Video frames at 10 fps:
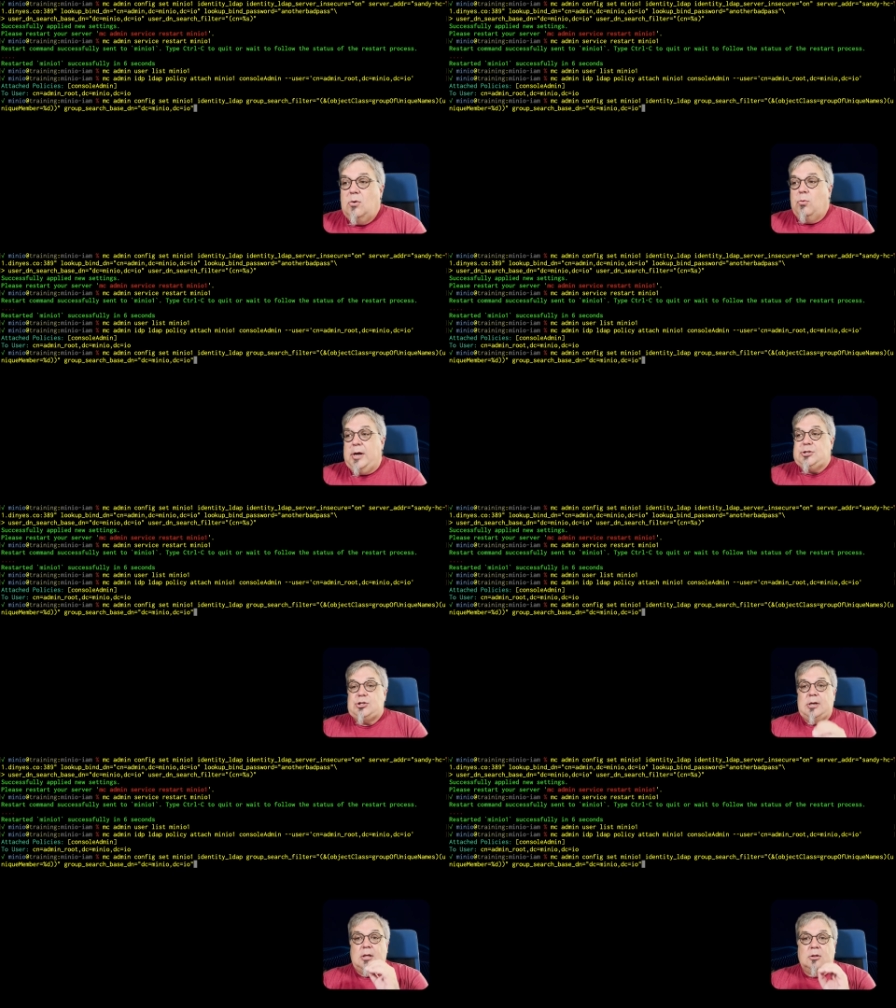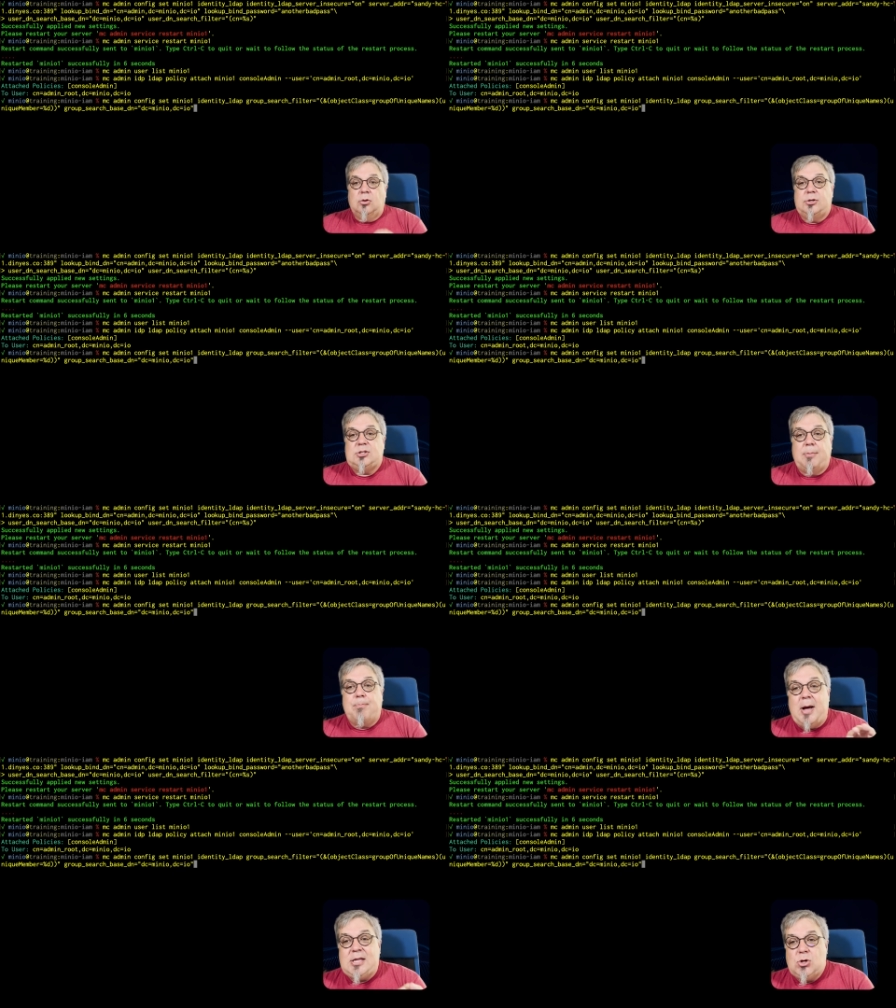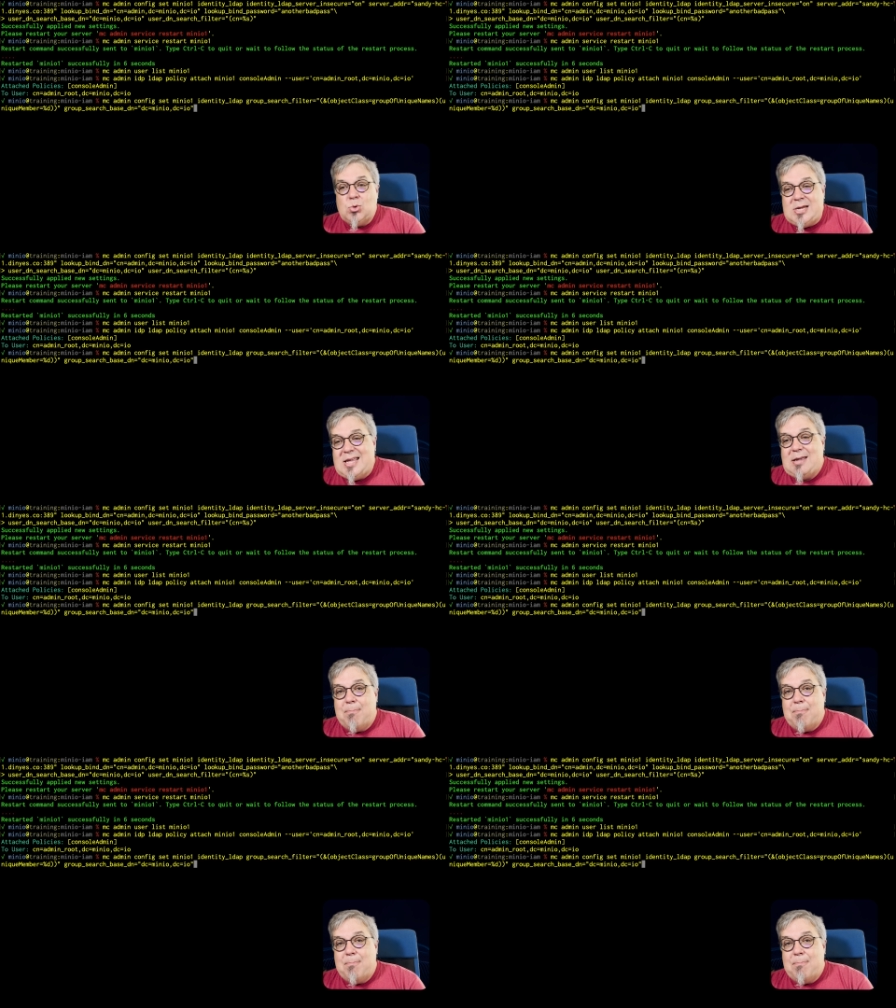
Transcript: which looks up my unique